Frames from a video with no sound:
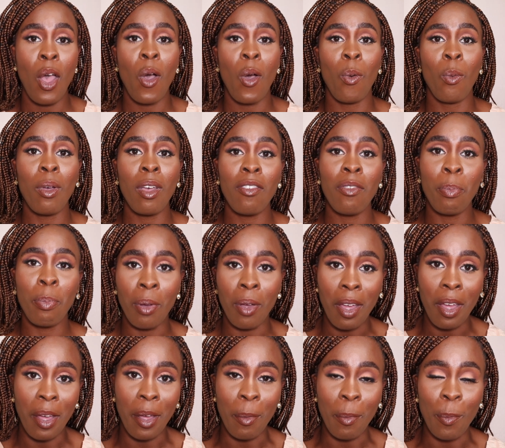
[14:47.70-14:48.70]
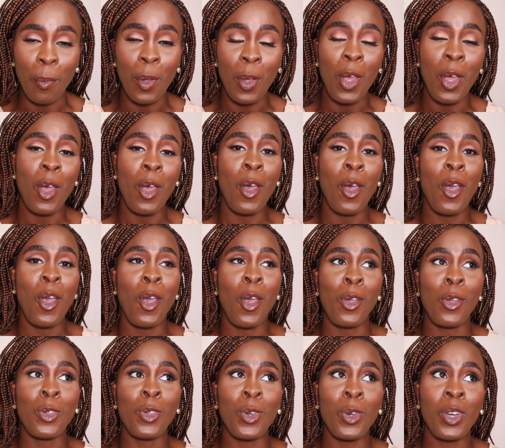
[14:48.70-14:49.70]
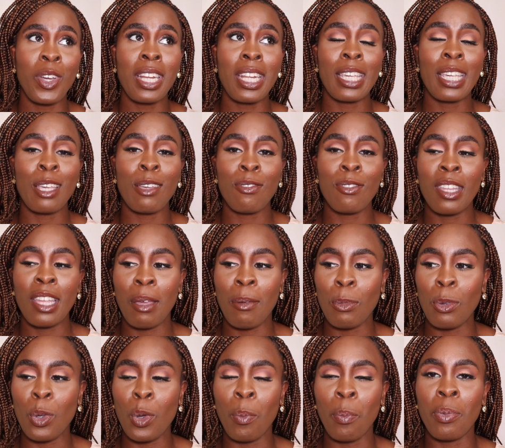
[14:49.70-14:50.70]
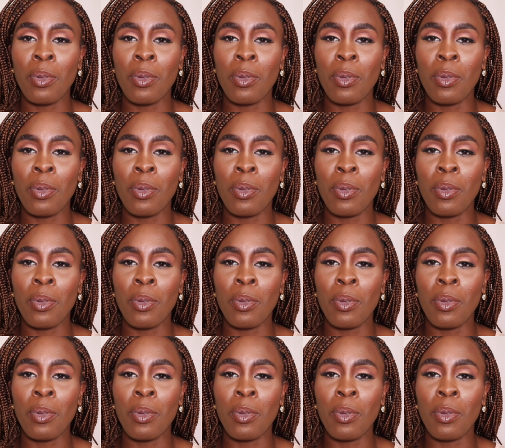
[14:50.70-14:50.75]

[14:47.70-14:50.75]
with perm, you're going to give them your